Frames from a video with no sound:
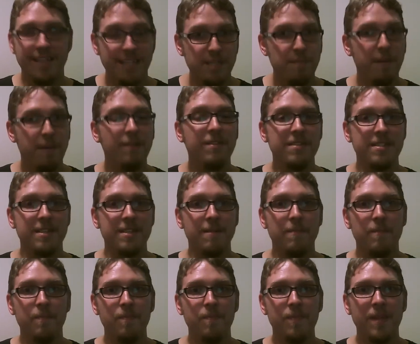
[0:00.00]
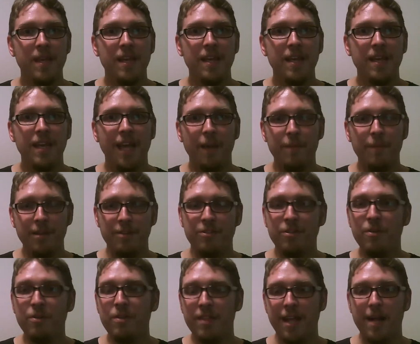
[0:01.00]
experienced it. And when you
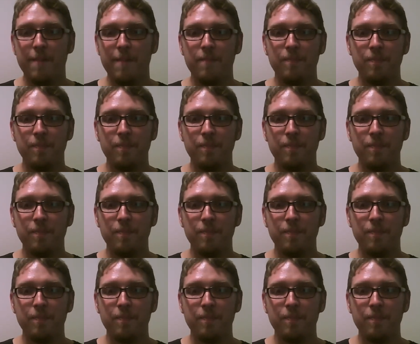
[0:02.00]
do that,